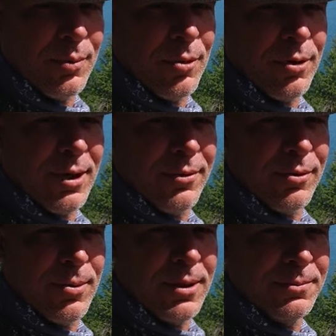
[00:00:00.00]
Good morning,
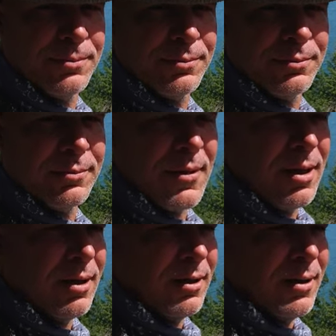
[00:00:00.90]
everyone.
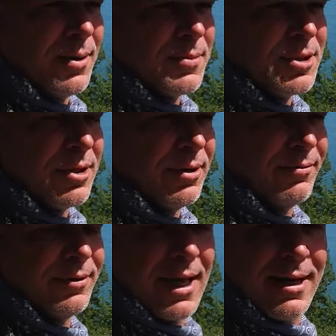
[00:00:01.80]
still
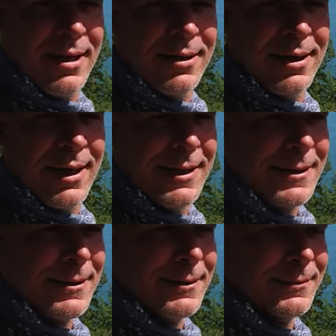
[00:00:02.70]
at Flathead Lake,
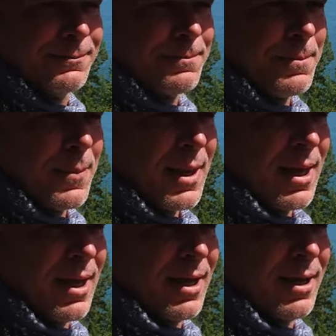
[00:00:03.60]

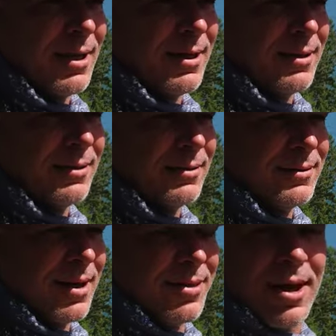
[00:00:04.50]
and
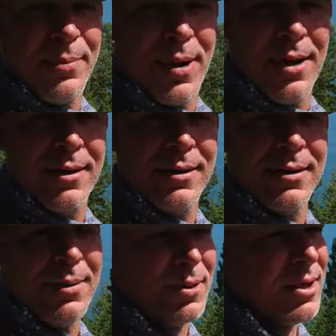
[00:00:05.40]
I thought about it,
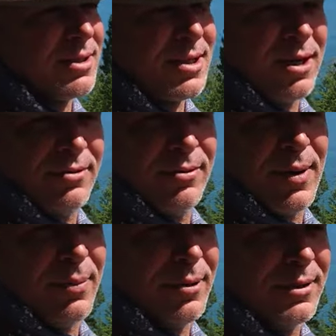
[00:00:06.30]
and I'm gonna stay here for
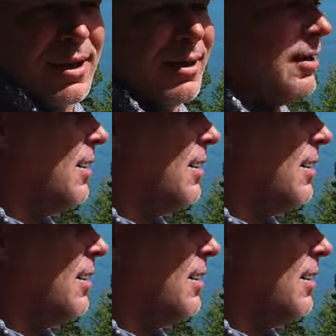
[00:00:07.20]
my birthday.